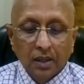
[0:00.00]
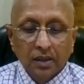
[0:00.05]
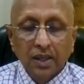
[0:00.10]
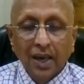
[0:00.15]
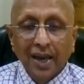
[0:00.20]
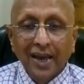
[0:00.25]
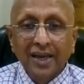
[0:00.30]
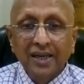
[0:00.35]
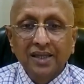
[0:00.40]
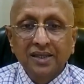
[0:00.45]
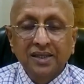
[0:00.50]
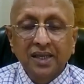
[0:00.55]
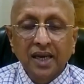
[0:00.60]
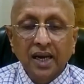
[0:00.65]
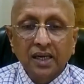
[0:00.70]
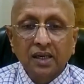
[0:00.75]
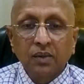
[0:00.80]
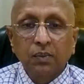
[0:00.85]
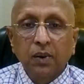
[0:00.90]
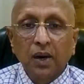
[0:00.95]
The
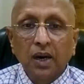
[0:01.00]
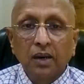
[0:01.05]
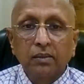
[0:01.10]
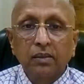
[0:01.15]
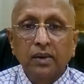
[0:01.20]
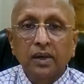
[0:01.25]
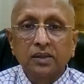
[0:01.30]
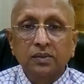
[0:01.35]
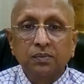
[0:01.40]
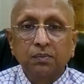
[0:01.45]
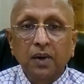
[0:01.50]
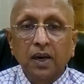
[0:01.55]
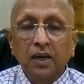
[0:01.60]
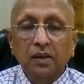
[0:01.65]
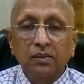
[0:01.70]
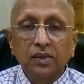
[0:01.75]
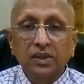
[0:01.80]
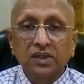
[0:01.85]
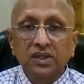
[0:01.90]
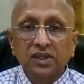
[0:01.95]
exact
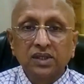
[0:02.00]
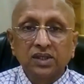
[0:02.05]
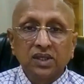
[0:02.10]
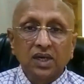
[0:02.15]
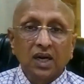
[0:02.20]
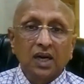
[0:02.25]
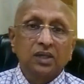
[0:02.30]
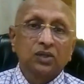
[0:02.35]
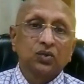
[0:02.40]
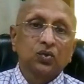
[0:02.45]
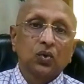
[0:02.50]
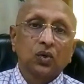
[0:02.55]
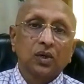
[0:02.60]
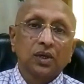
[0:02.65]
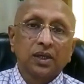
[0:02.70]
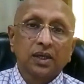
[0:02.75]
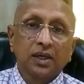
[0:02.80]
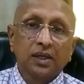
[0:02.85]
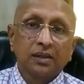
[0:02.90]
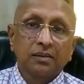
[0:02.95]
pharmacy starts over
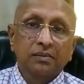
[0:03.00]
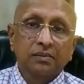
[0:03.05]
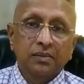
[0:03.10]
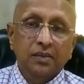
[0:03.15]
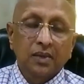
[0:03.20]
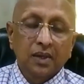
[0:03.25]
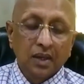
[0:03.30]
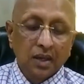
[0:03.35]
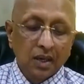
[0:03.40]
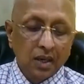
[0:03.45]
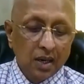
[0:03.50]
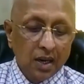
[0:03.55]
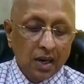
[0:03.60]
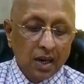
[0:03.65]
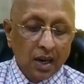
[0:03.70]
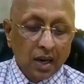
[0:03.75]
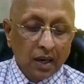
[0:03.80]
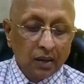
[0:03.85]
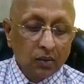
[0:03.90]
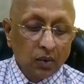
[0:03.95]
here.
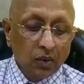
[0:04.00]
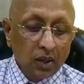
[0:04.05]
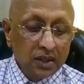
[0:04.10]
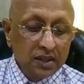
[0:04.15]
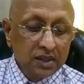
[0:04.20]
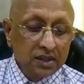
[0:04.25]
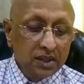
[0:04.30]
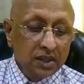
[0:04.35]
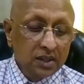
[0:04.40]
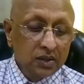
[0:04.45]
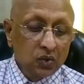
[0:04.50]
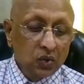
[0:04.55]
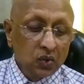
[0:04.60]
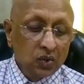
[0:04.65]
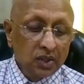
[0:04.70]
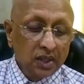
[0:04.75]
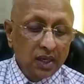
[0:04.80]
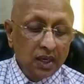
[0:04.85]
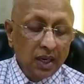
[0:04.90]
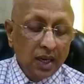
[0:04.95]
And what he says
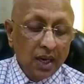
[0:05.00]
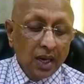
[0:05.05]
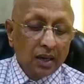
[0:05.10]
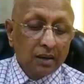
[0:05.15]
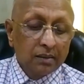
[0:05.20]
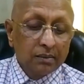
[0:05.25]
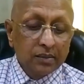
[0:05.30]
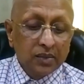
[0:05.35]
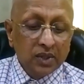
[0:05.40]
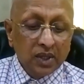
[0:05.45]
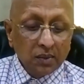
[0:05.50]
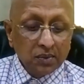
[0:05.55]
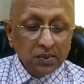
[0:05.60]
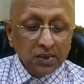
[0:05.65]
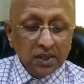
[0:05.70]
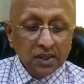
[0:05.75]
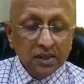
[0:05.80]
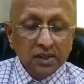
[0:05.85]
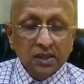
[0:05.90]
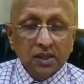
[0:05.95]
over there,
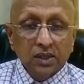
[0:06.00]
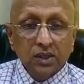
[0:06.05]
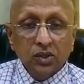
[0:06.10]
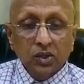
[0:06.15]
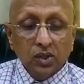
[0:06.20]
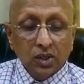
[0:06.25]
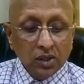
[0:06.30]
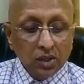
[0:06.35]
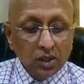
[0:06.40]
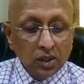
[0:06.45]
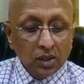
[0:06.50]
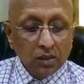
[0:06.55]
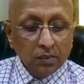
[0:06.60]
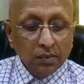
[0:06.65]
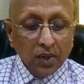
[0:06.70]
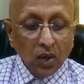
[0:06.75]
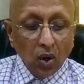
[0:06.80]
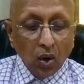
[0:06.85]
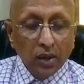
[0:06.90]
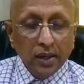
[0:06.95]
substances
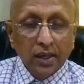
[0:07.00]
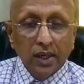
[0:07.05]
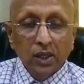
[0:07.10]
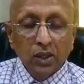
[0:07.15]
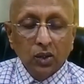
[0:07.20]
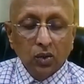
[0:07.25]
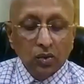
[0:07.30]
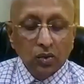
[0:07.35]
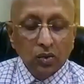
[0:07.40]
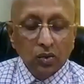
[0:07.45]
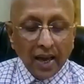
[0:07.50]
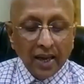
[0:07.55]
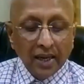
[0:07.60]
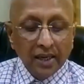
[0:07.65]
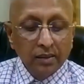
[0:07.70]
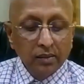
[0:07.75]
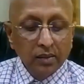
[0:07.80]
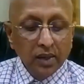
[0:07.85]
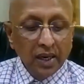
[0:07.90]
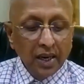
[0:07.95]
belonging to the
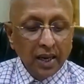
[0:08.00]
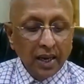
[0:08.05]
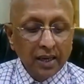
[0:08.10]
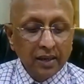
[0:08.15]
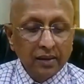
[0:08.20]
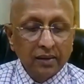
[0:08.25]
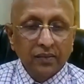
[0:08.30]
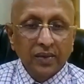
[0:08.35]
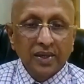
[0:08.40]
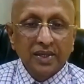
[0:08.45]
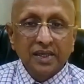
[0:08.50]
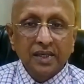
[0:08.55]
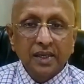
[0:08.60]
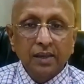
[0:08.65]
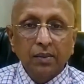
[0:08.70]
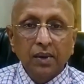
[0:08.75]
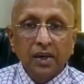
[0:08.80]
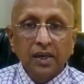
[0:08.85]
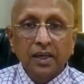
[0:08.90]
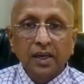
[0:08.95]
animal and
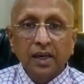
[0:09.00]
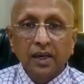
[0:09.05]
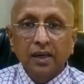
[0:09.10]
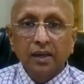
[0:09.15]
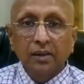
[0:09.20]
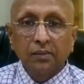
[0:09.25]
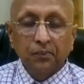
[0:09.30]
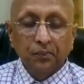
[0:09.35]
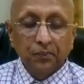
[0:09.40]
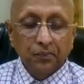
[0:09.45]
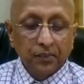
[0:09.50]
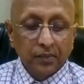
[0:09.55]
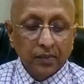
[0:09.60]
vegetable kingdom,